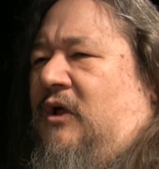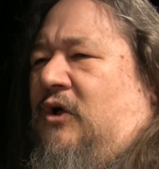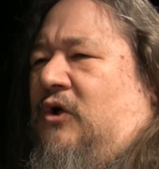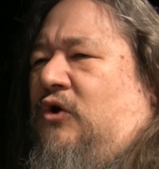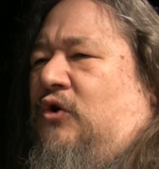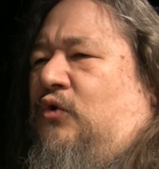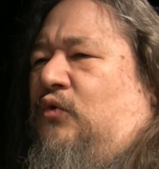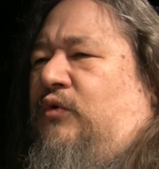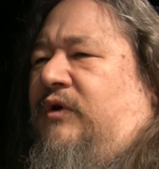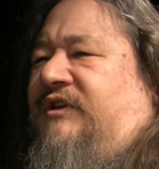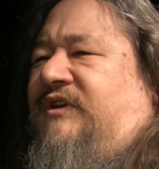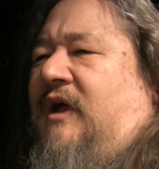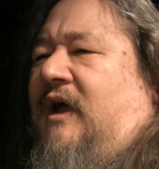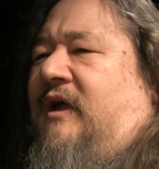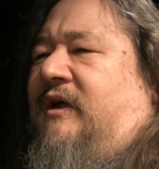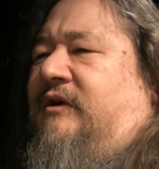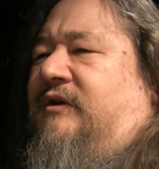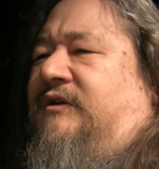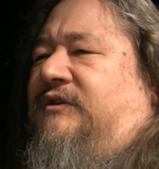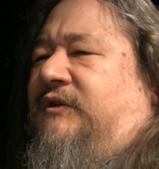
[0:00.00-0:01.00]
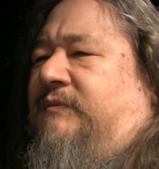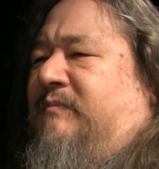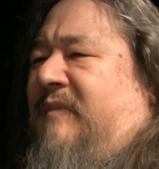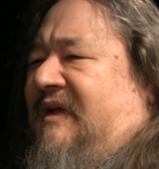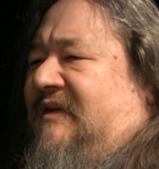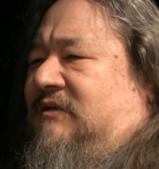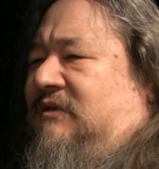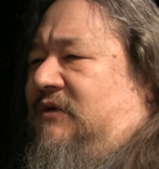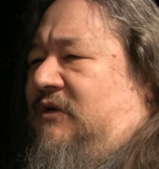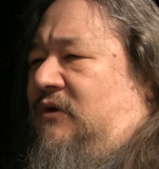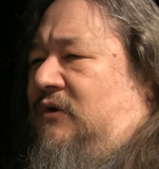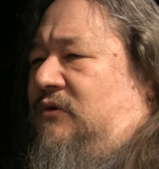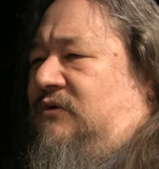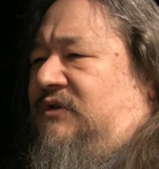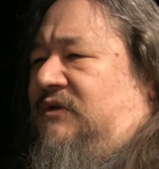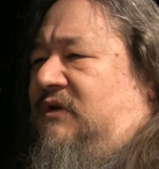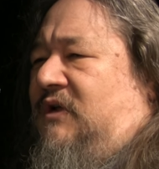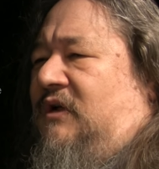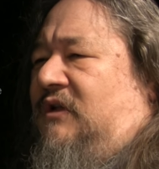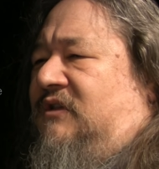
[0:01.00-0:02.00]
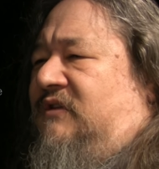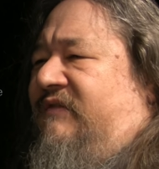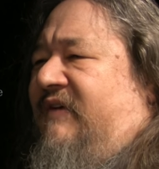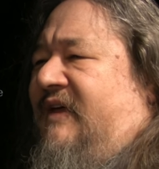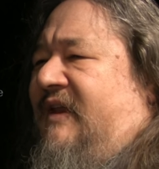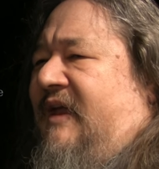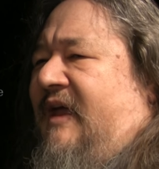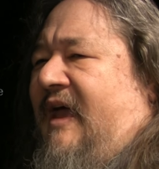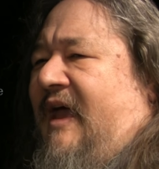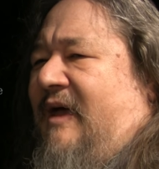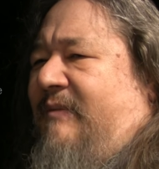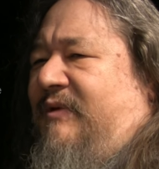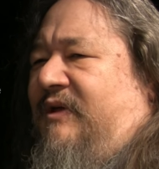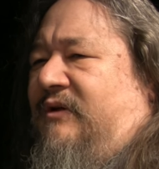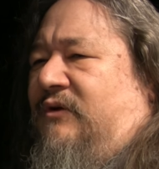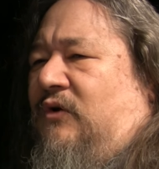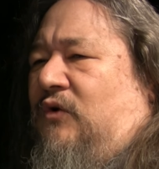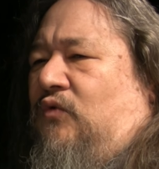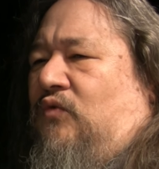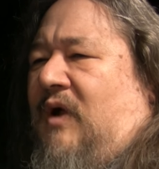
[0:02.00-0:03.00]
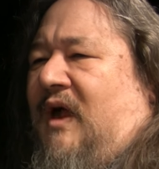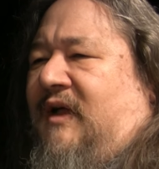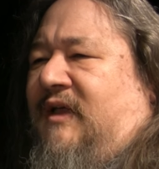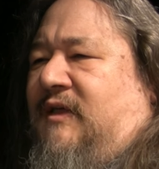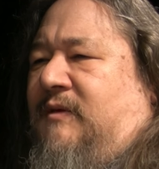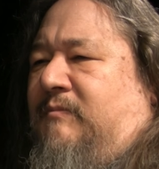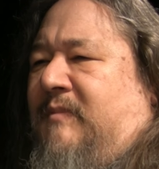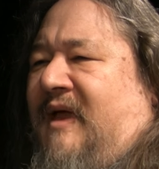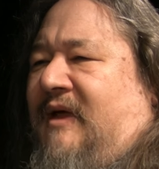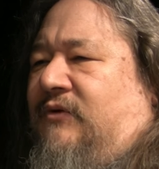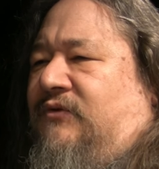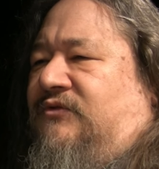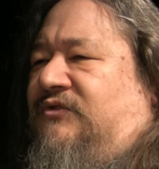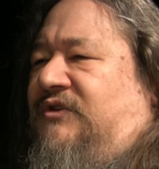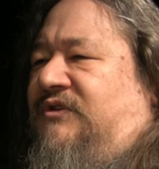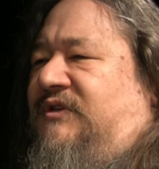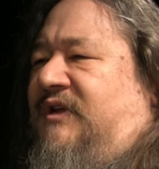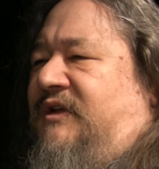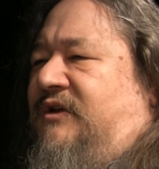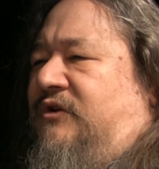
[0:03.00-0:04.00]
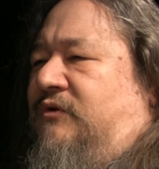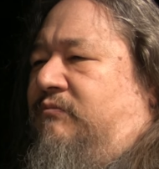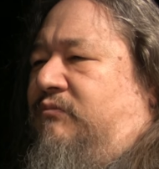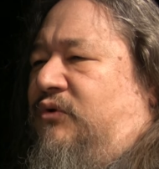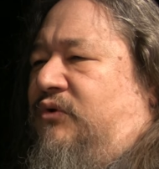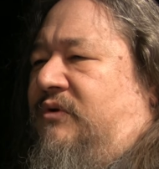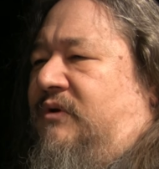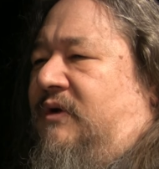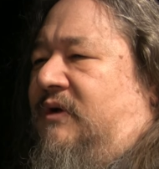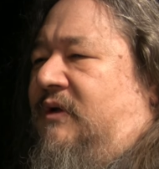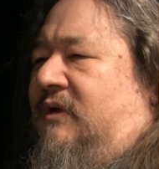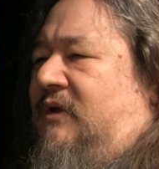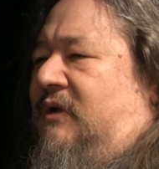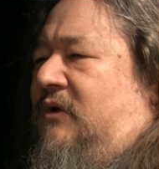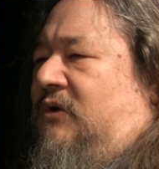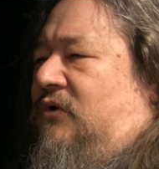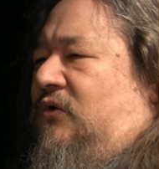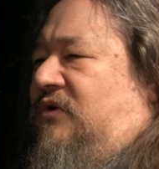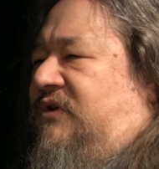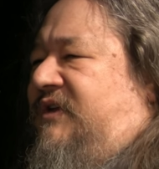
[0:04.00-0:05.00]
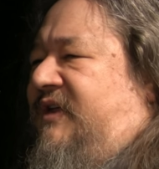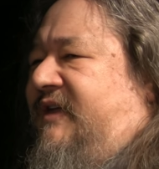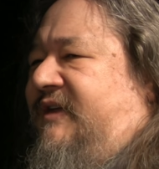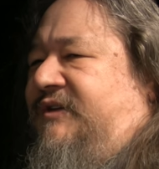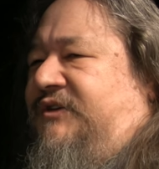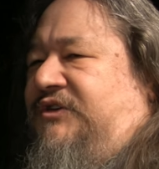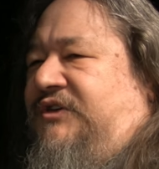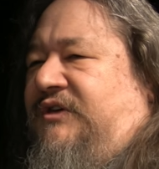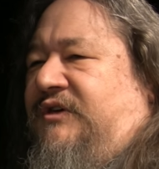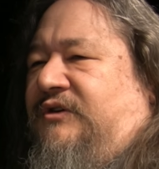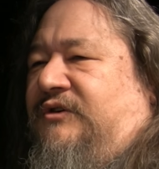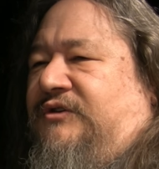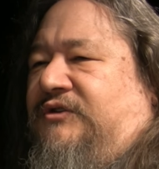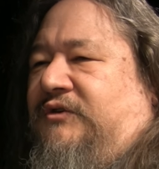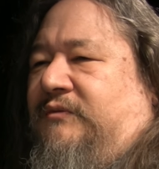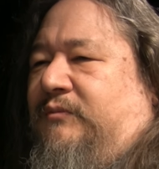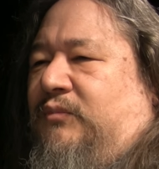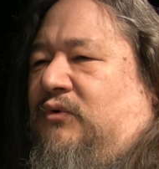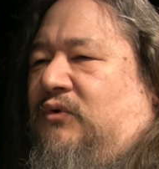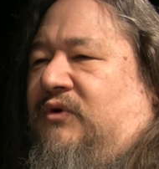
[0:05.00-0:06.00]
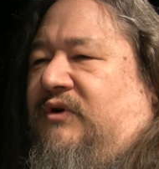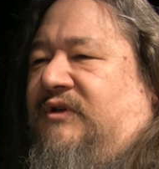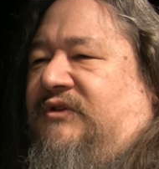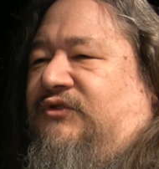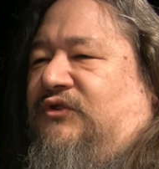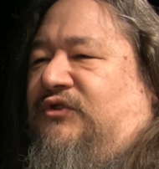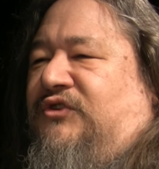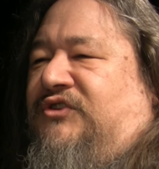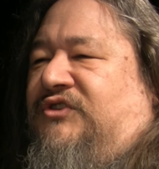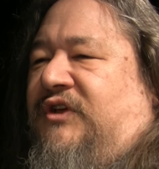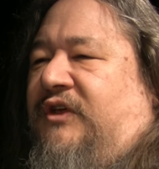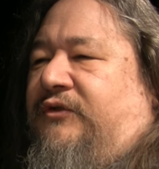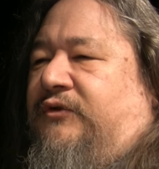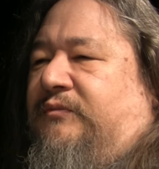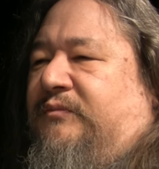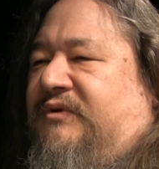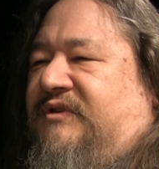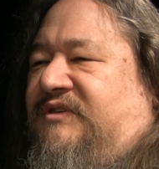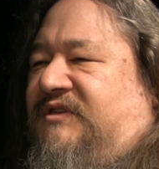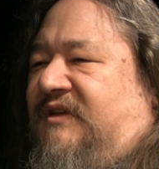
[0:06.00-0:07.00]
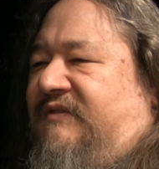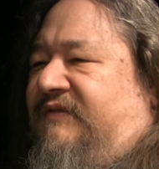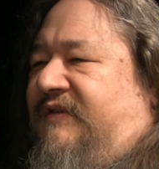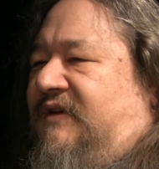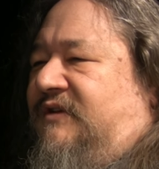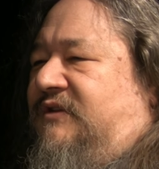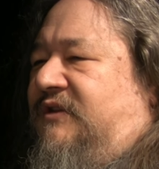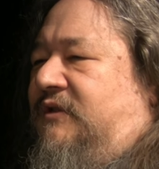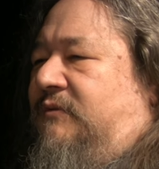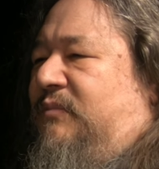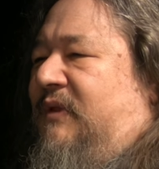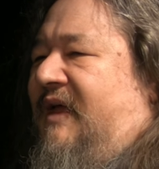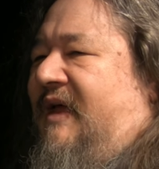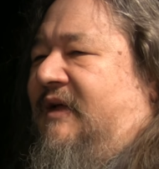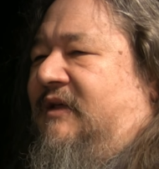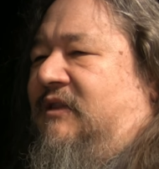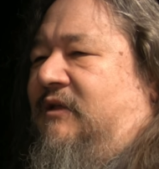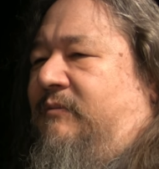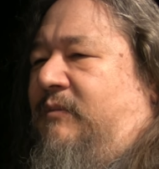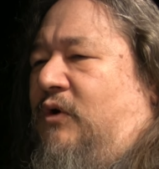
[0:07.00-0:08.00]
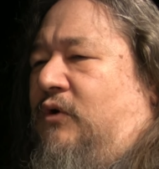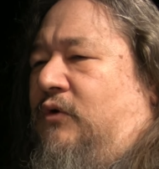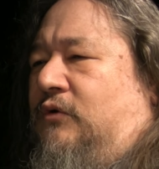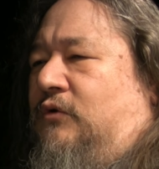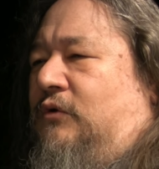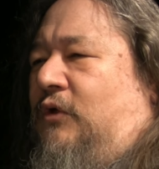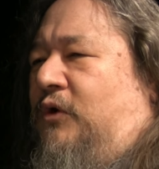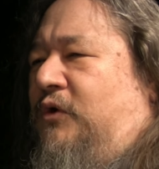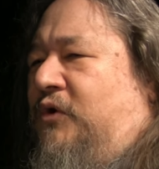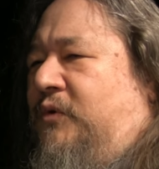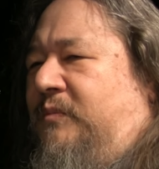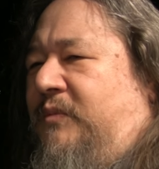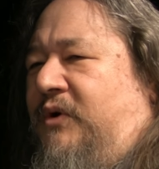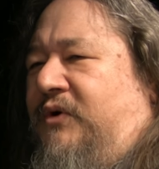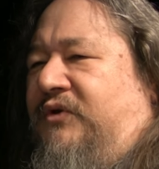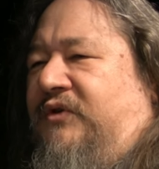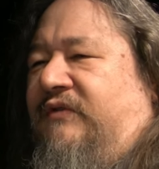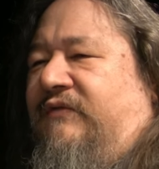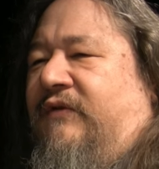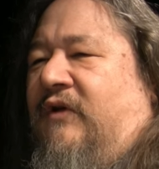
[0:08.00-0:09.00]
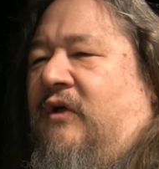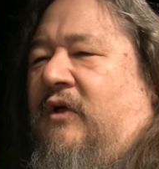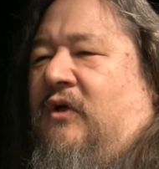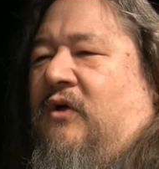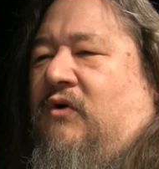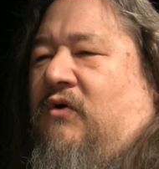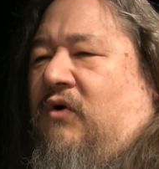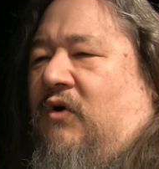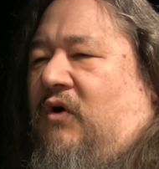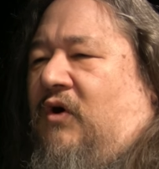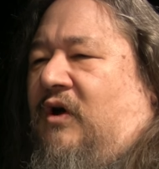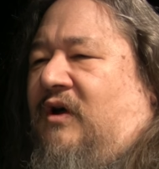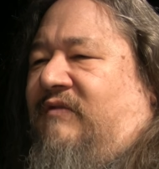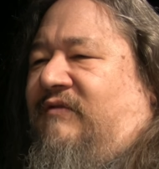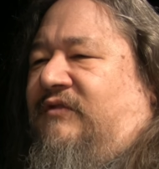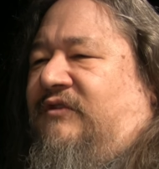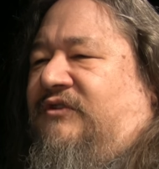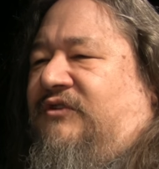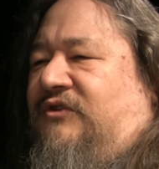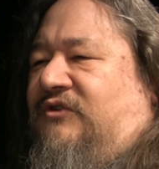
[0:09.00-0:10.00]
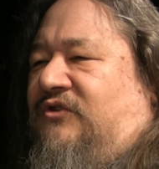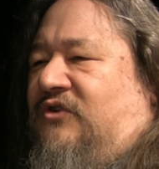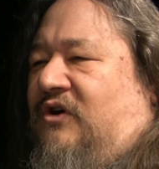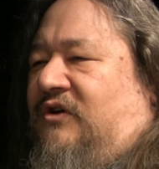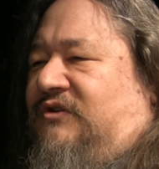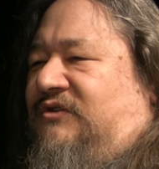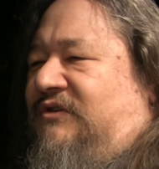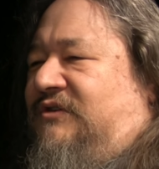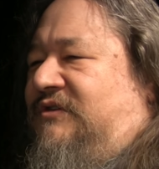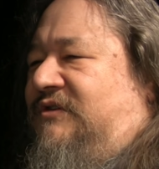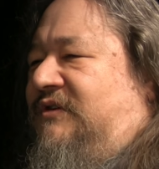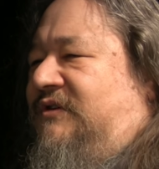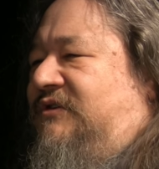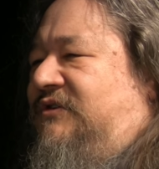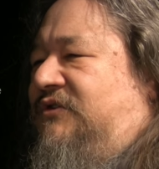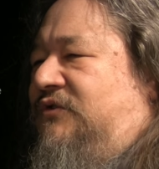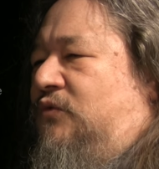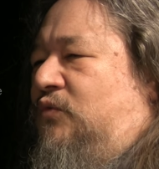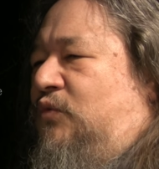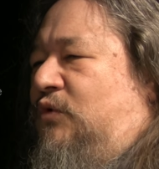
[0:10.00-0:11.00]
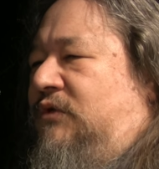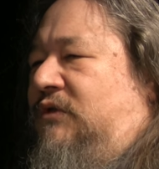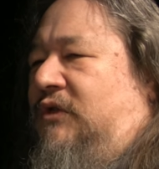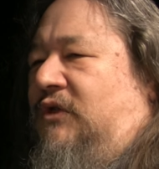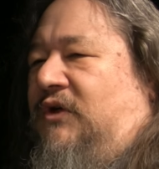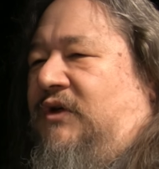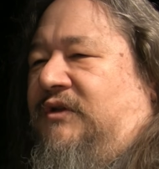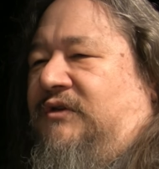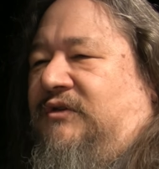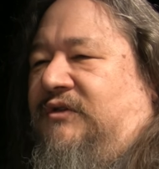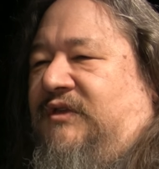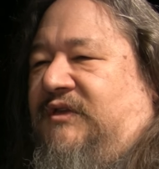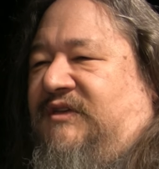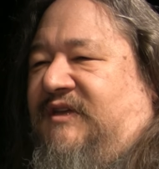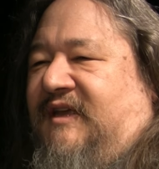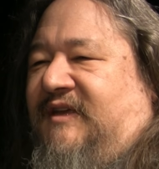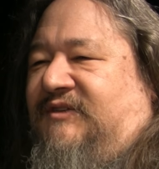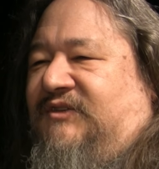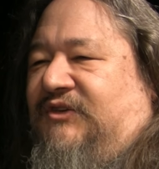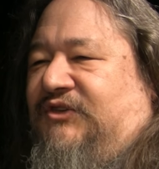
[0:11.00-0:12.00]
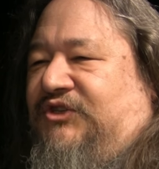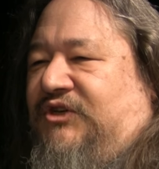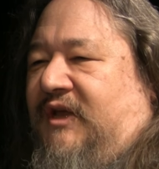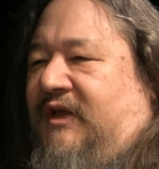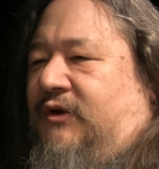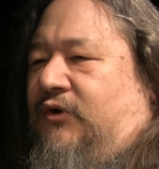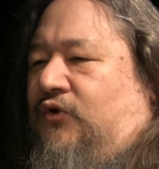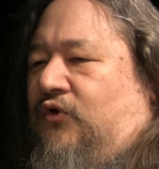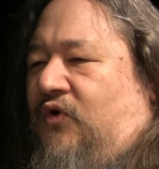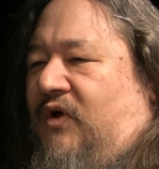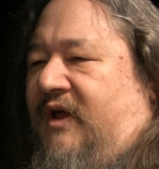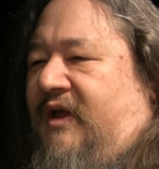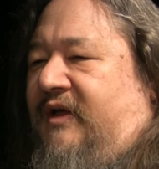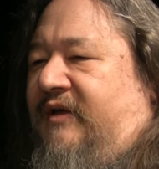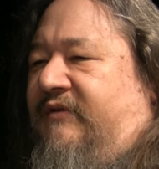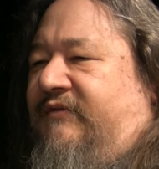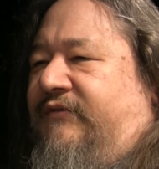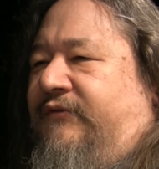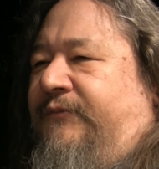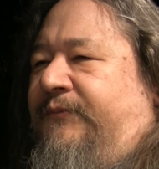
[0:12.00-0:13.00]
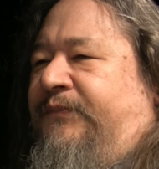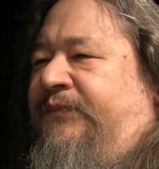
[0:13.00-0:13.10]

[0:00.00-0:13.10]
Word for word: who retired to Mexico to cultivate a habit, or Rocky Mount to tender Buddha, or Tangiers to boys, or Southern Pacific to the black locomotive, or Harvard to Narcissus, to Woodlawn to the daisy chain or grave,